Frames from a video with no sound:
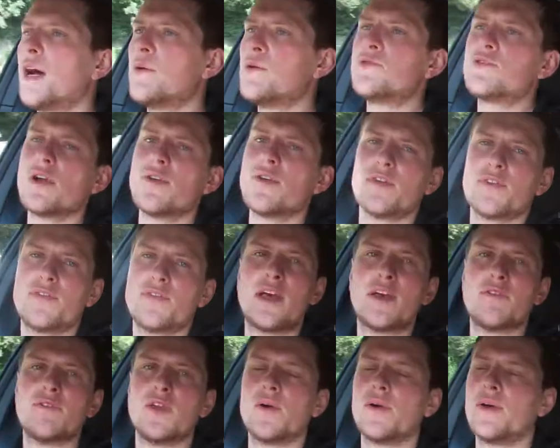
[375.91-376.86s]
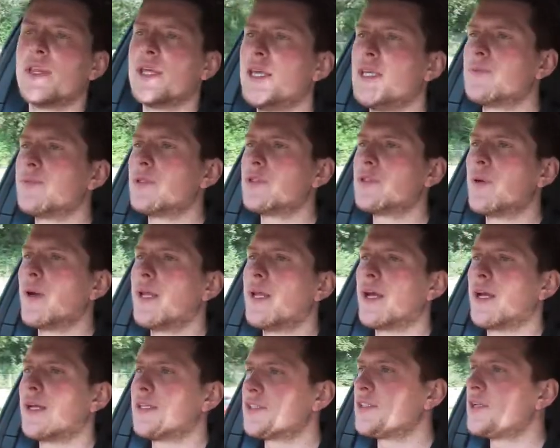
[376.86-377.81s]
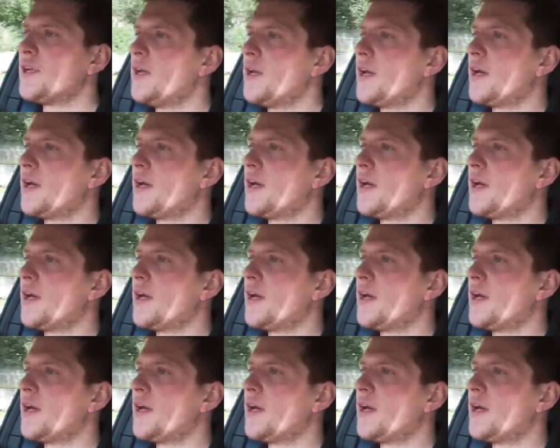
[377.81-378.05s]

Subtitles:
We've driven a fair few of these between us.